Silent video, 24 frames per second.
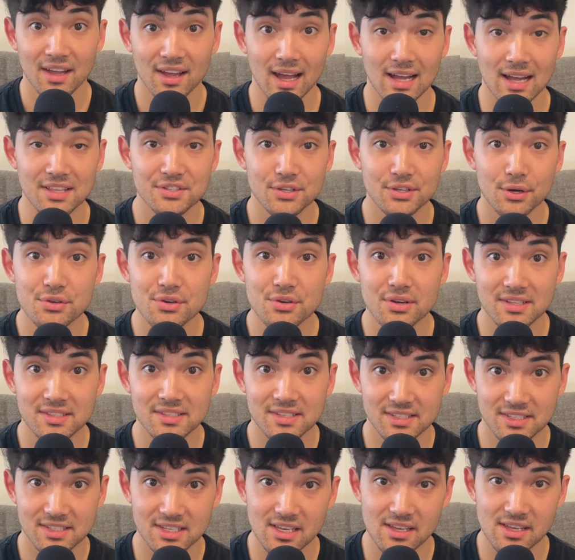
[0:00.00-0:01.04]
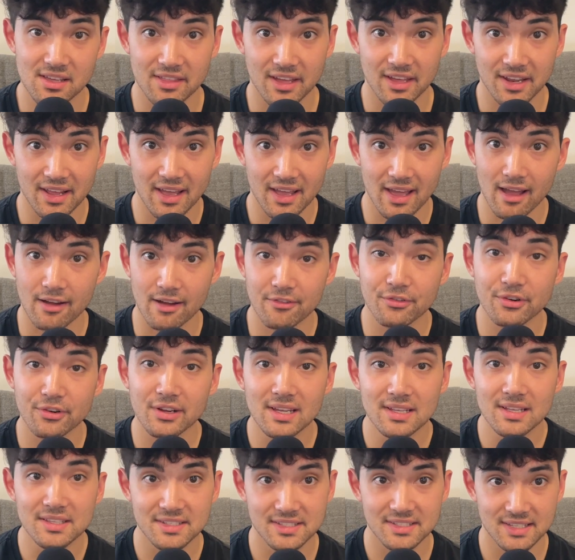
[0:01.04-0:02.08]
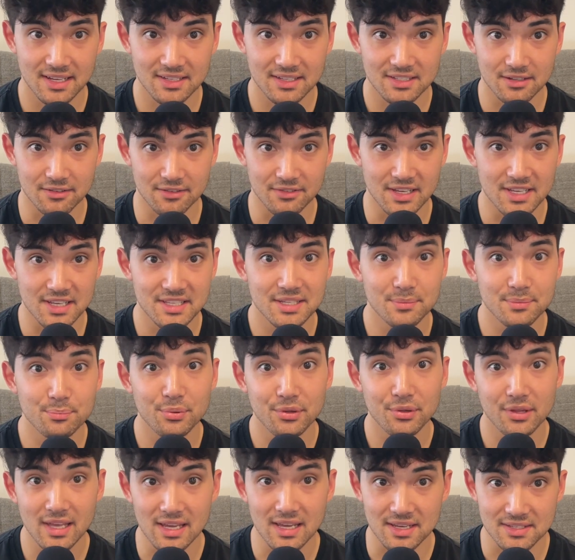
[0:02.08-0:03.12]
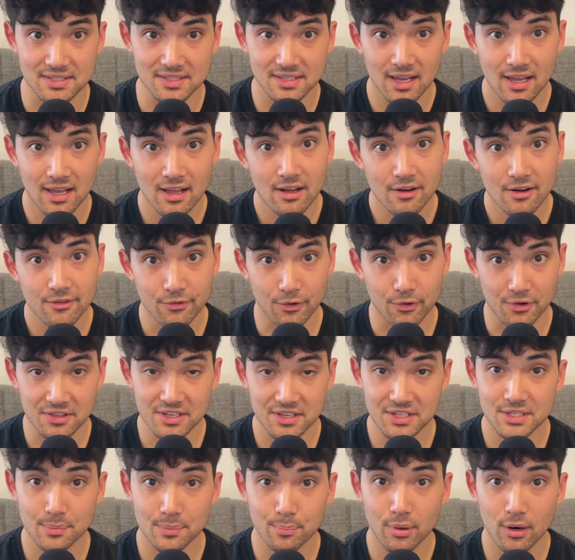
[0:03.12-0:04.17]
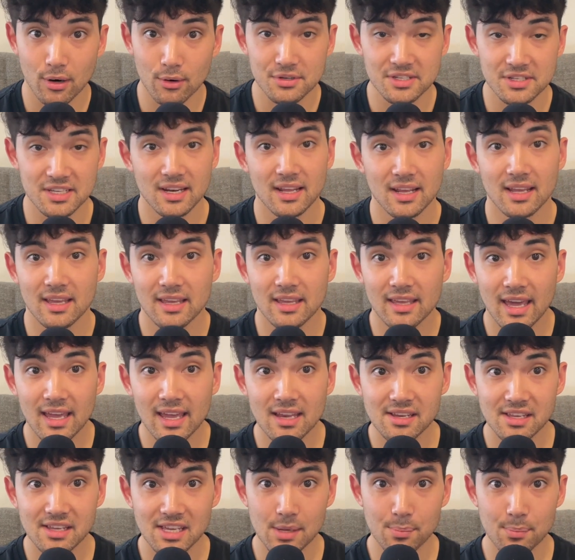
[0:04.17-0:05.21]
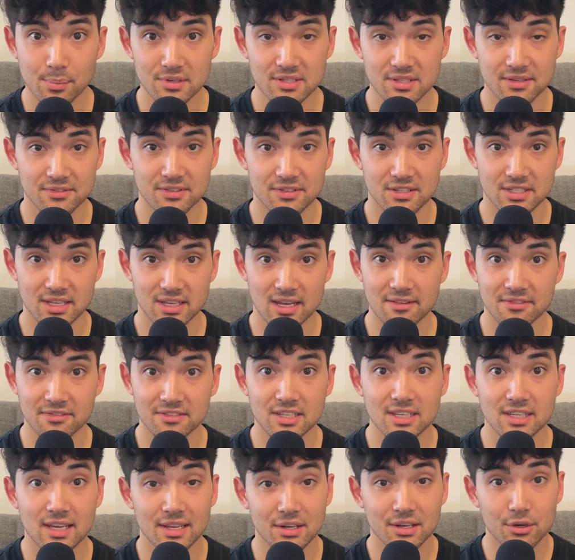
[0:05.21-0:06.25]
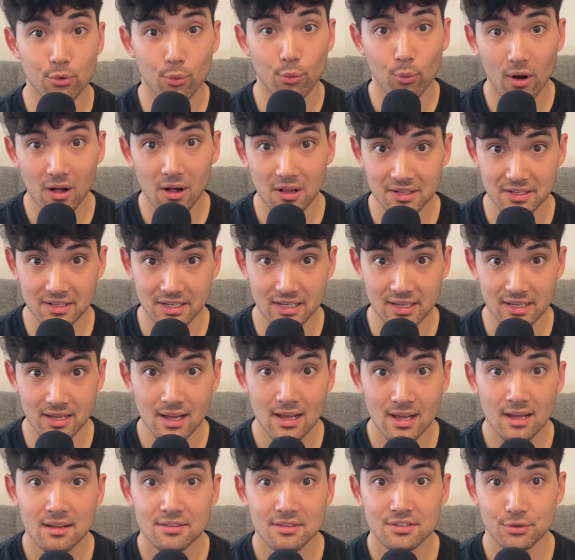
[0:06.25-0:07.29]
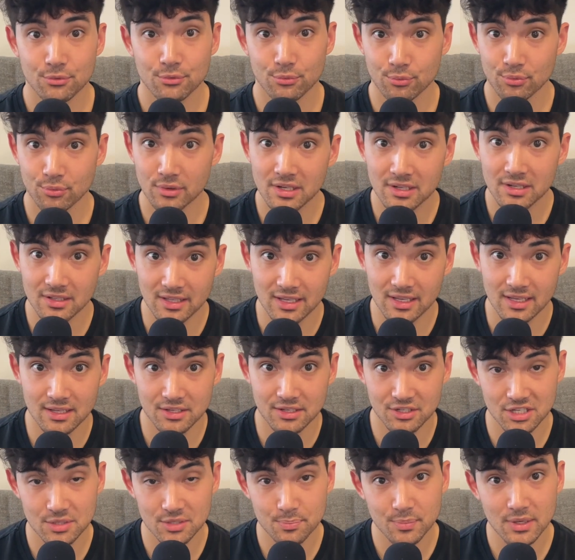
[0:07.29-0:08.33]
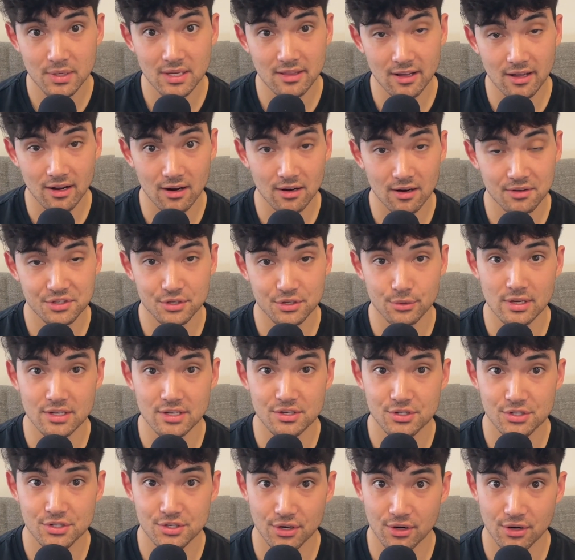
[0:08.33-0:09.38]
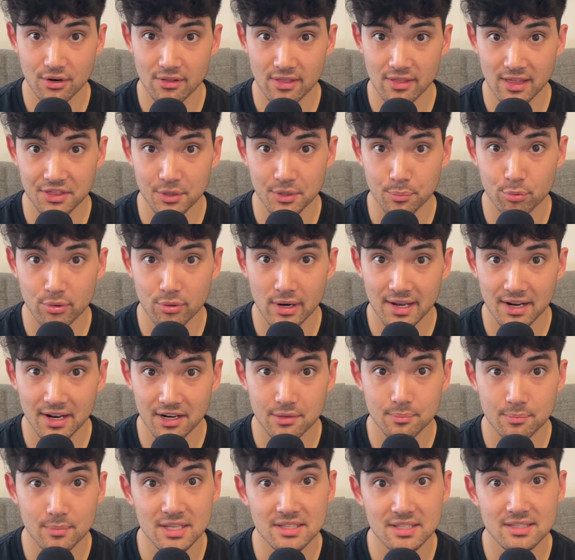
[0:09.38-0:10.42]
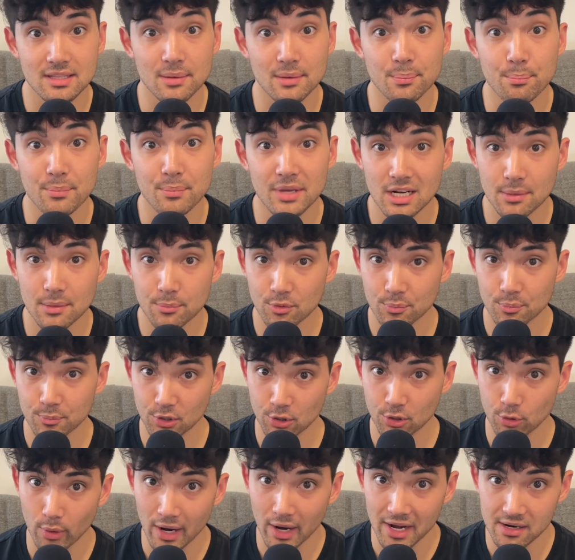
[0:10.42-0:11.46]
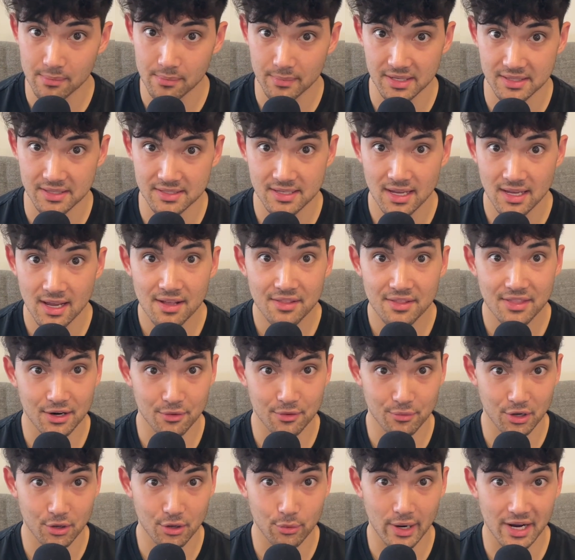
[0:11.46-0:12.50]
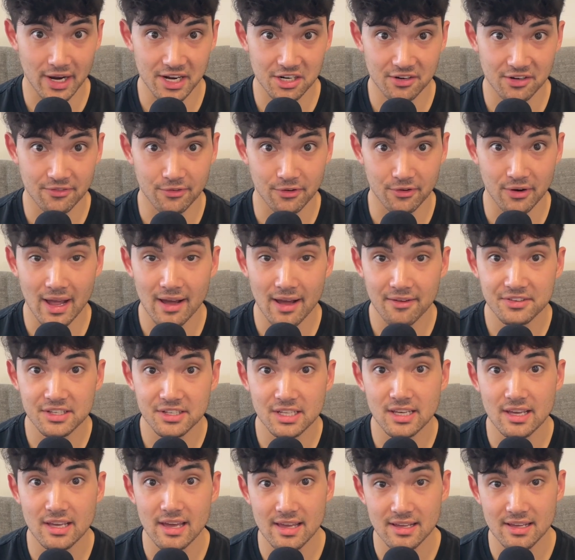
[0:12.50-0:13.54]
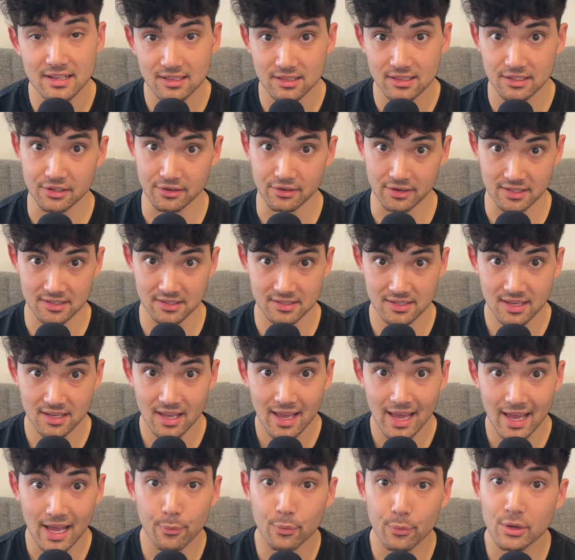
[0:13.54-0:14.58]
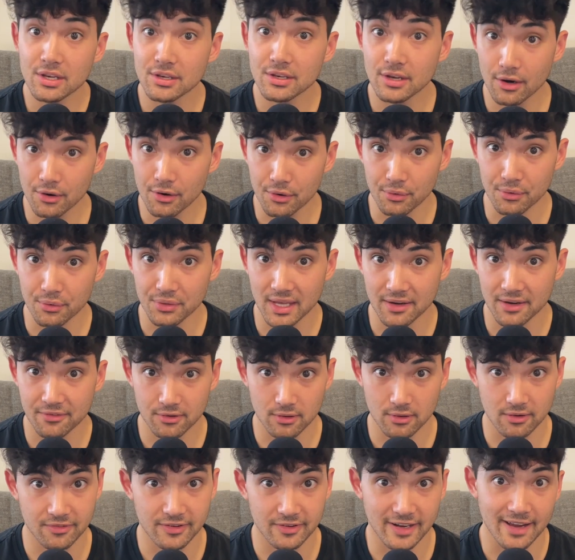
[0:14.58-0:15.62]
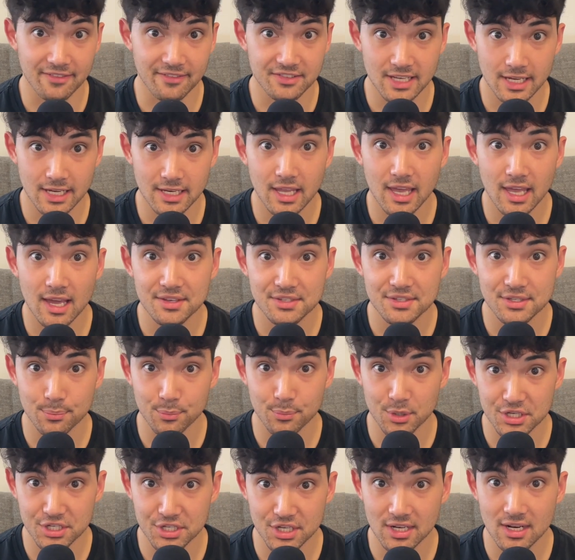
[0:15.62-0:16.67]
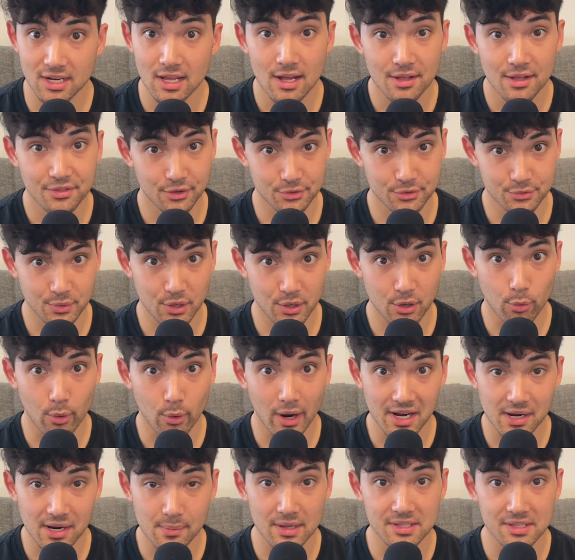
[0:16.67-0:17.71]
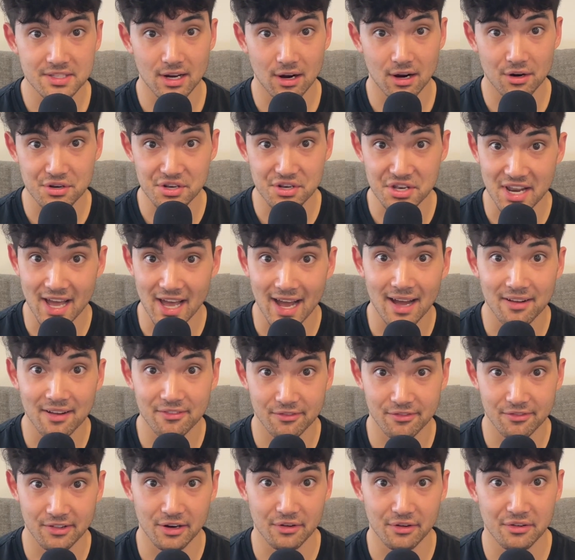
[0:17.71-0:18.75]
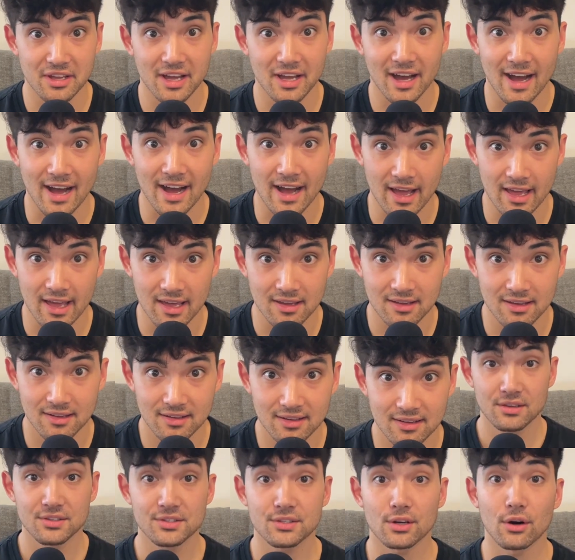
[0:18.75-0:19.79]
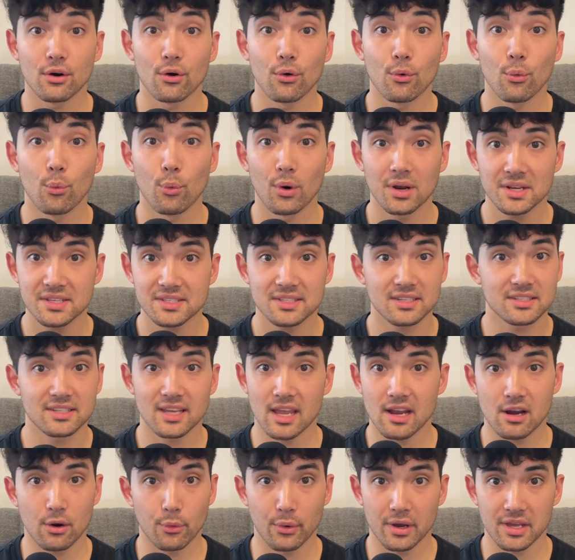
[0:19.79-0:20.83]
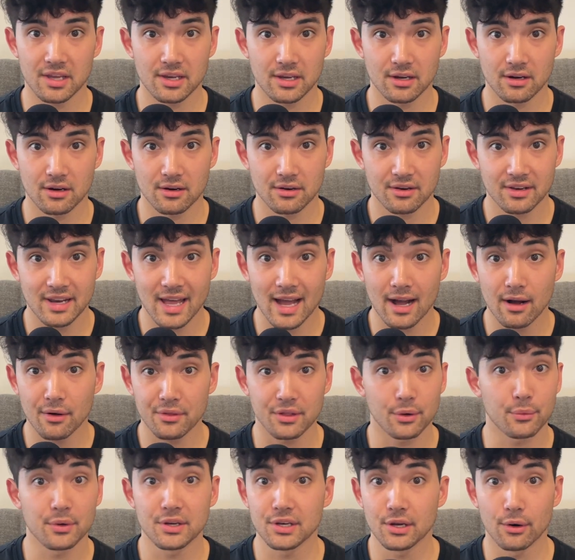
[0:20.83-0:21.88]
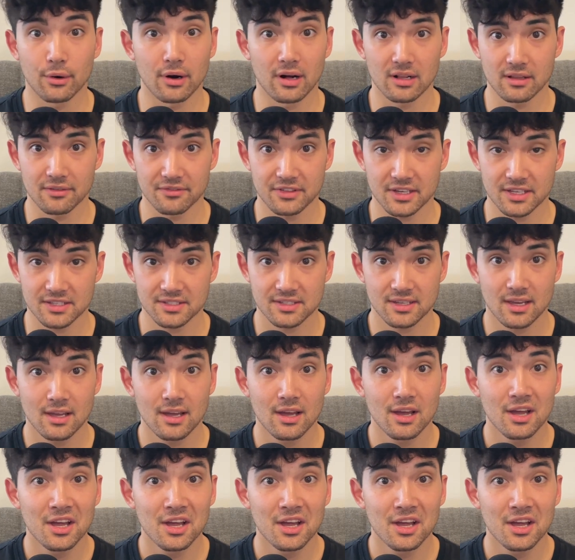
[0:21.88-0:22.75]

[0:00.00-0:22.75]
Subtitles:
And so you can see that every incentive is in place for the supposed gatekeepers of safety and quality to really just be there to ensure that the product meets the minimum requirements that are required for FDA clearance. And we know that for a 510(k) submission, those requirements are not very high. So what is the takeaway here now that we know all of this?